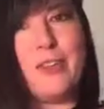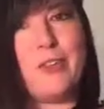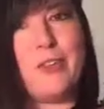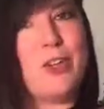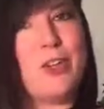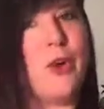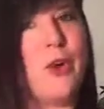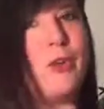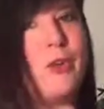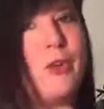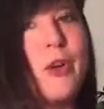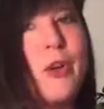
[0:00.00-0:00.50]
If
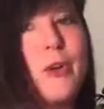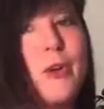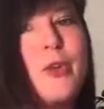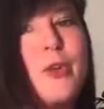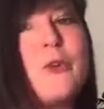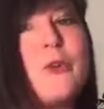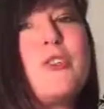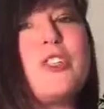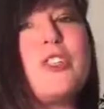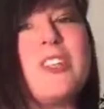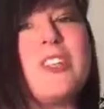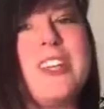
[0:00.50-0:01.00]
you don't know
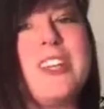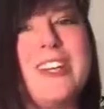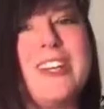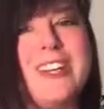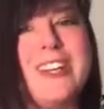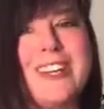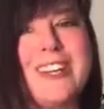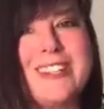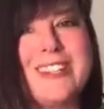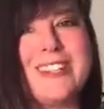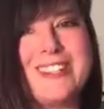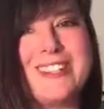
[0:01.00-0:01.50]
who she
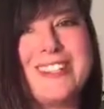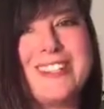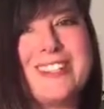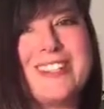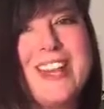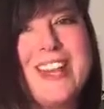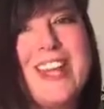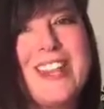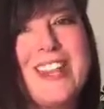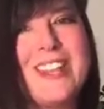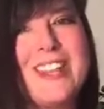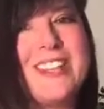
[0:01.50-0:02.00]
is,
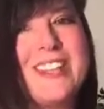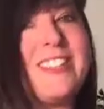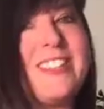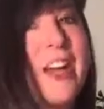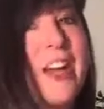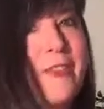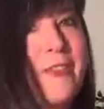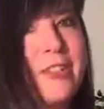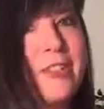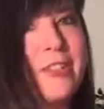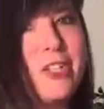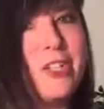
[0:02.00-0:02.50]
then
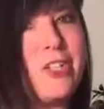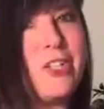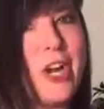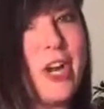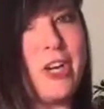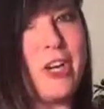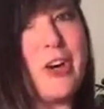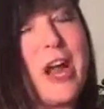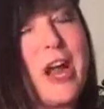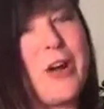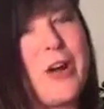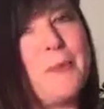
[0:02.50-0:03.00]
definitely
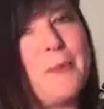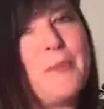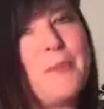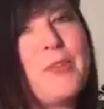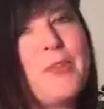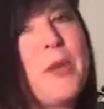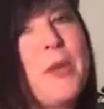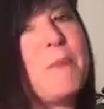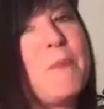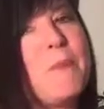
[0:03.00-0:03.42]
check her out.